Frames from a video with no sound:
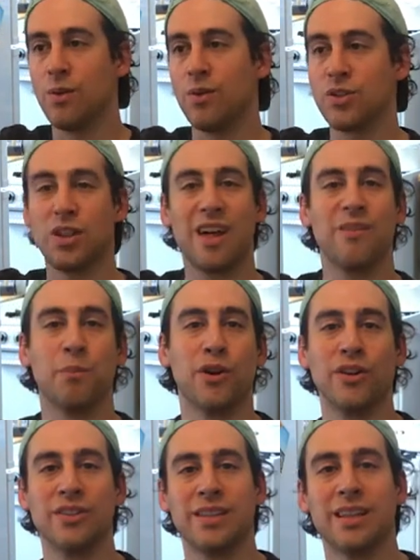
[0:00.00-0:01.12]
There's a lot of
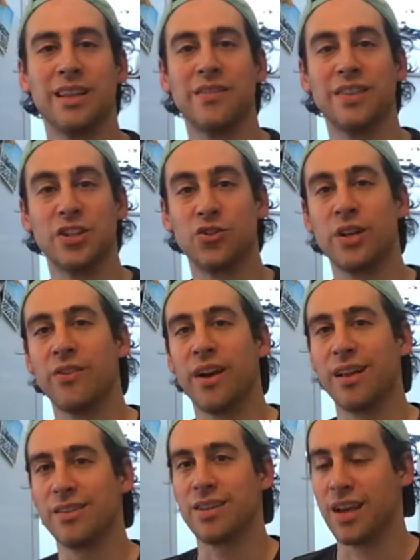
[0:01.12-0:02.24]
birds that live in the tree right
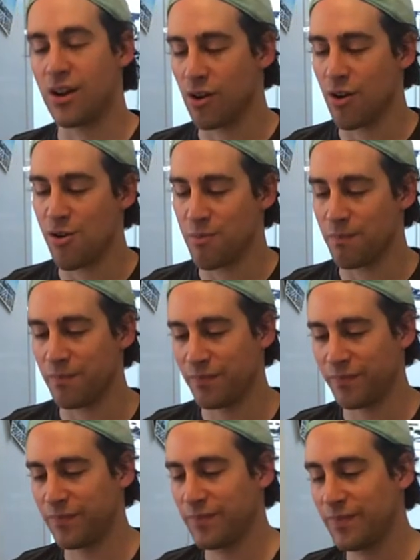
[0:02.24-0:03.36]
outside our home.
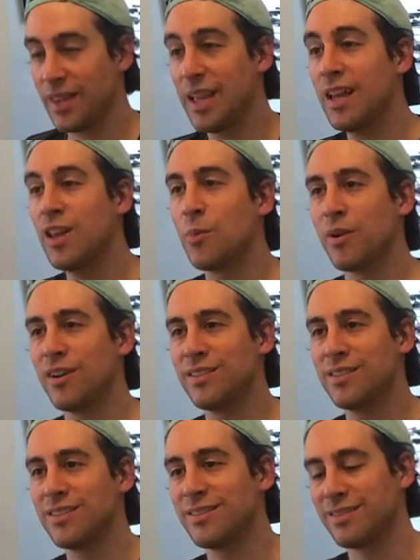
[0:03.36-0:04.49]
Hello,
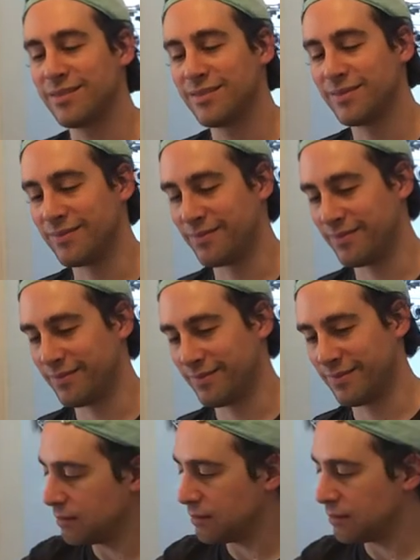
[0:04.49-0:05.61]
birds. Let's
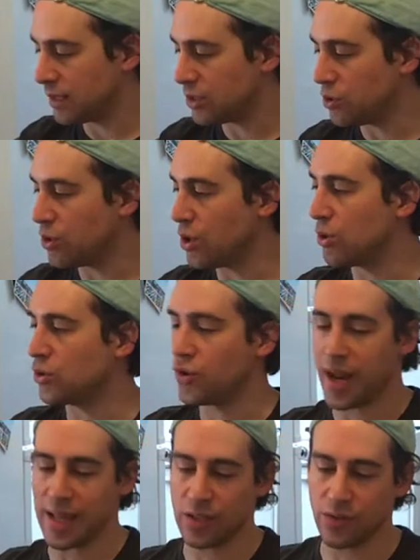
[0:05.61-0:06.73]
do the old
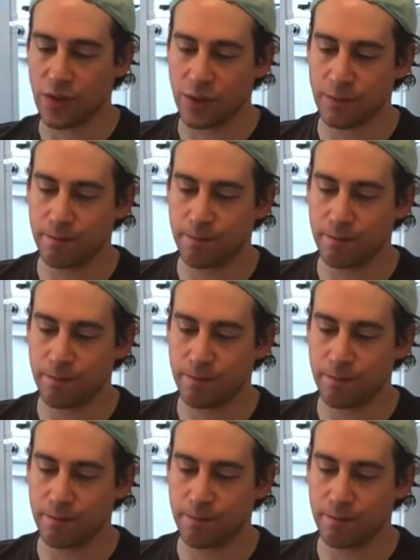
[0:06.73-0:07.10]
transfer.